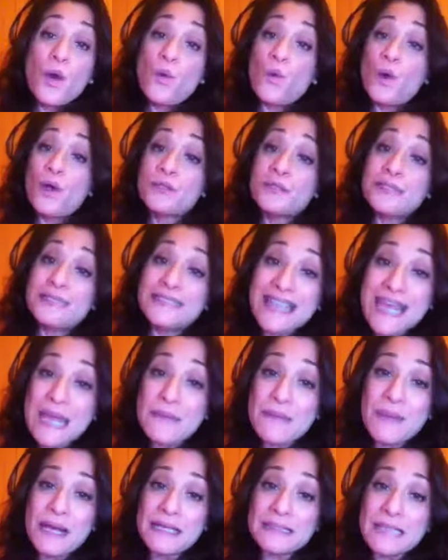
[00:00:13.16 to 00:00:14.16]
Well,
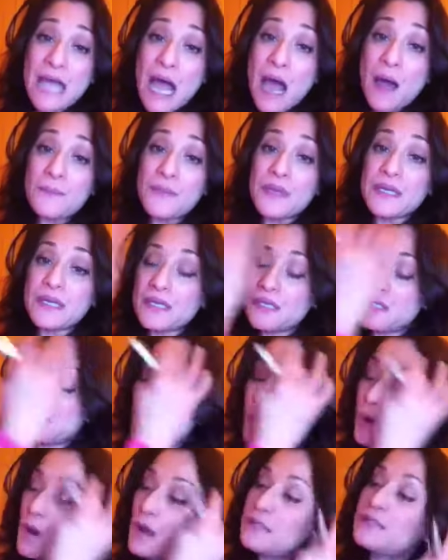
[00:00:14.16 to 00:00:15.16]
today my topic is
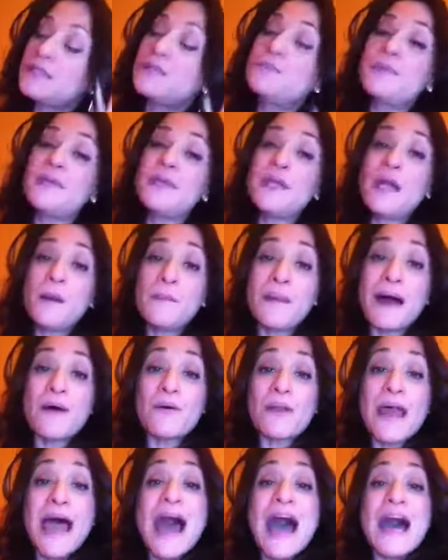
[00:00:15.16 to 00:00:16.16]
going to be
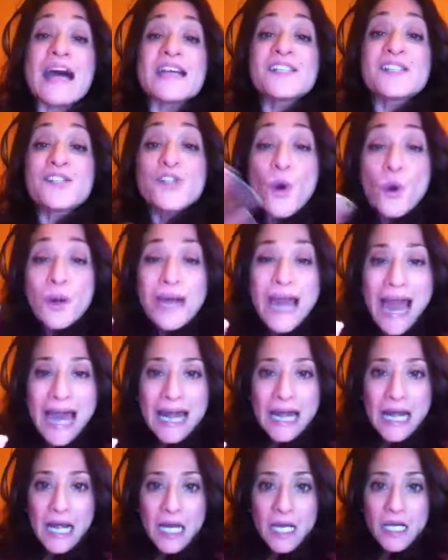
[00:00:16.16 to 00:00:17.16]
about
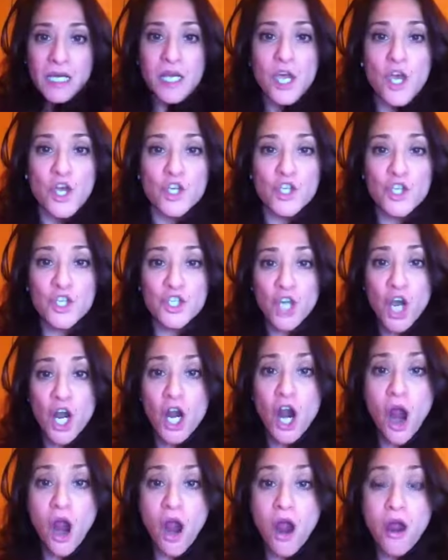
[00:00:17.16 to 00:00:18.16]
azúcar,
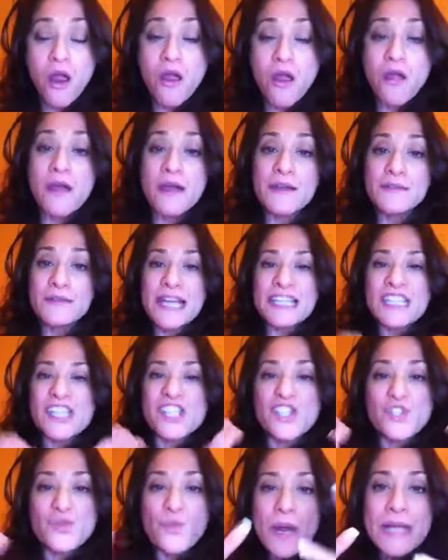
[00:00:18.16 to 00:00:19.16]
sugar, that
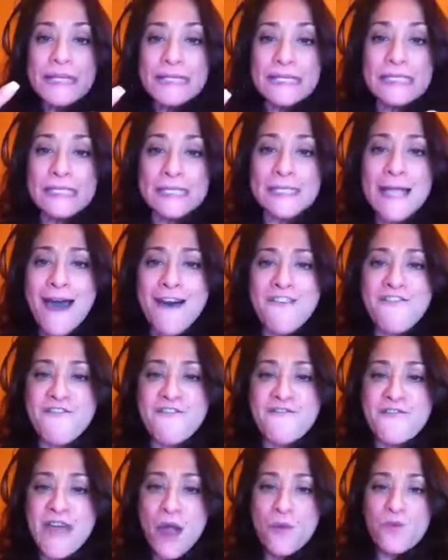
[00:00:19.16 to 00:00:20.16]
sweet
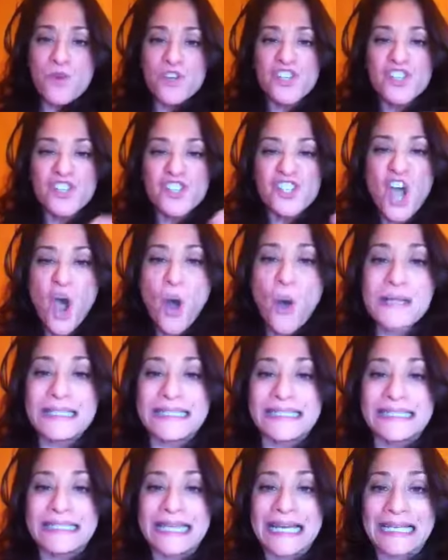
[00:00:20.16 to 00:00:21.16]
stuff that we're so
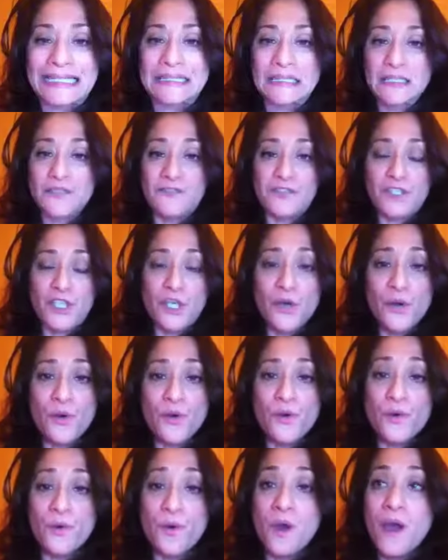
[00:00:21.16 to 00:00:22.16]
addictive
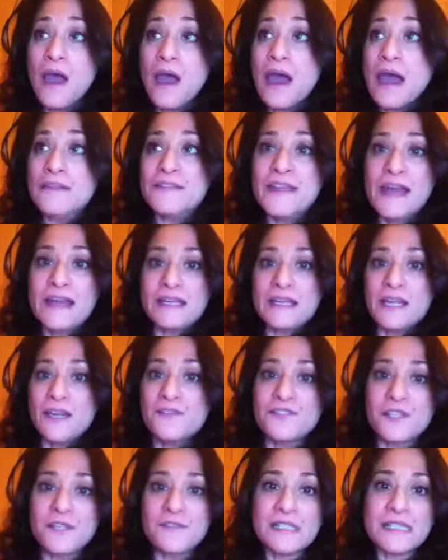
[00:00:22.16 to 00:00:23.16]
to, that
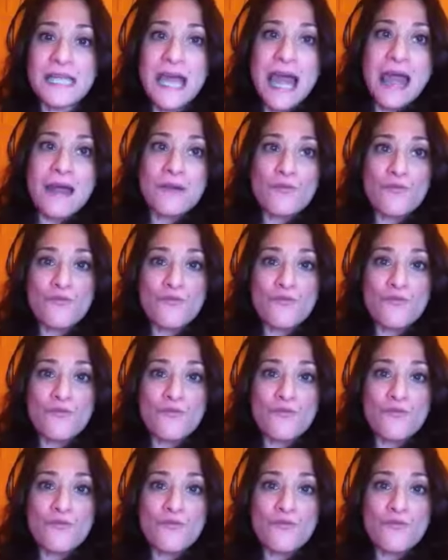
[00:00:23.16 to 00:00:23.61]
gives us that